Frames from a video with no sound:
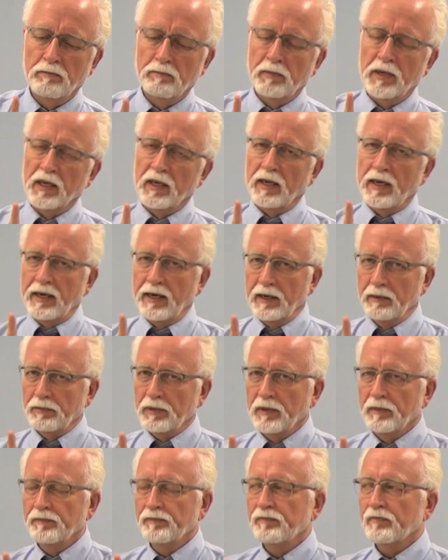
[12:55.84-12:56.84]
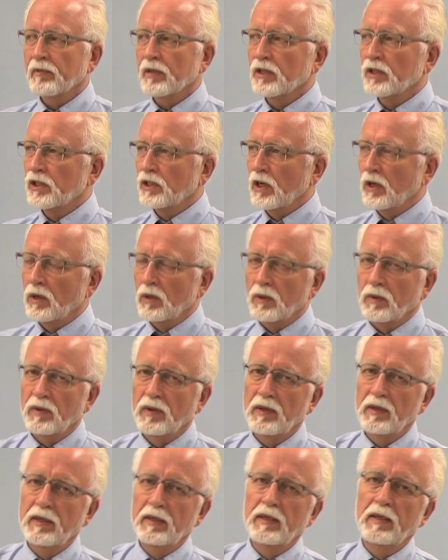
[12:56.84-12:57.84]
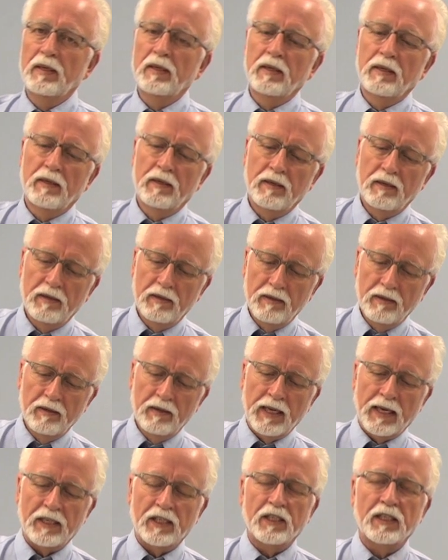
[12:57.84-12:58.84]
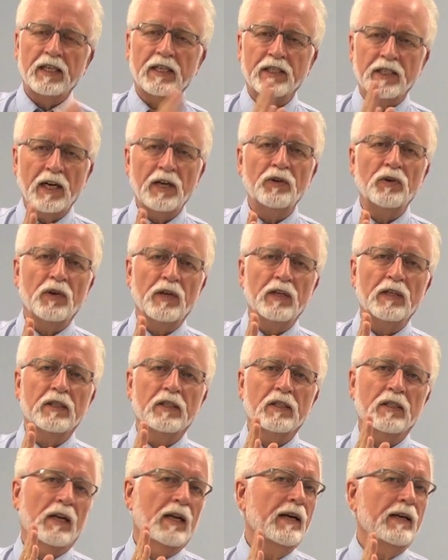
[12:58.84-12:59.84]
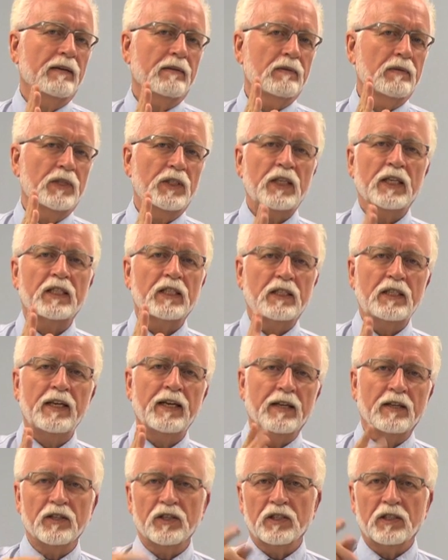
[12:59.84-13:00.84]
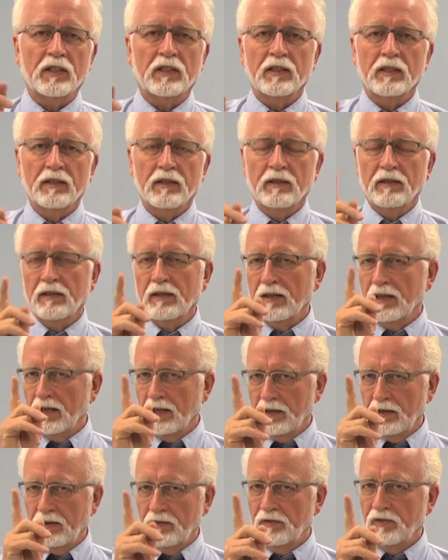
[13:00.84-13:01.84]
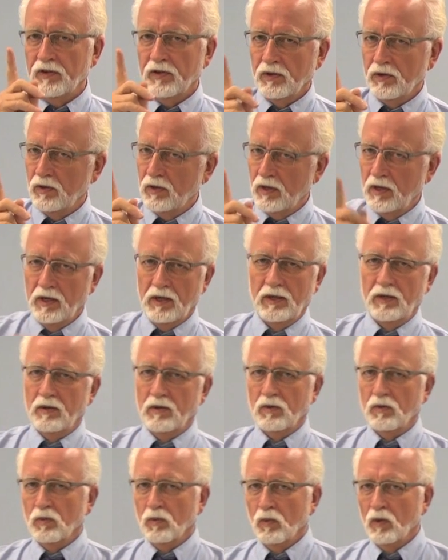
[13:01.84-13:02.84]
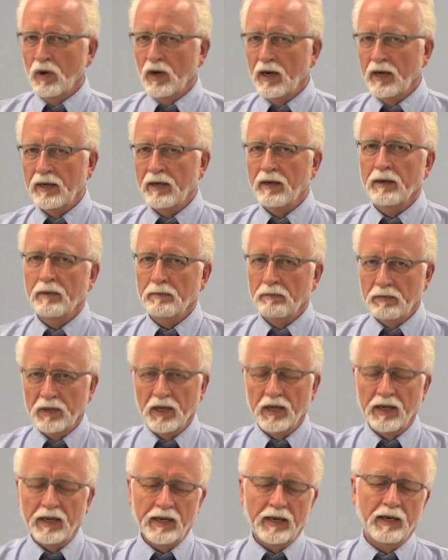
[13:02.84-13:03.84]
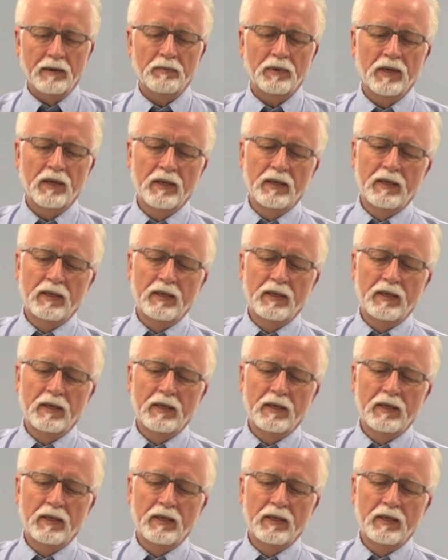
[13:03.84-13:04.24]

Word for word: milliamp. So that 600 is like 6 tenths of 1 milliamp.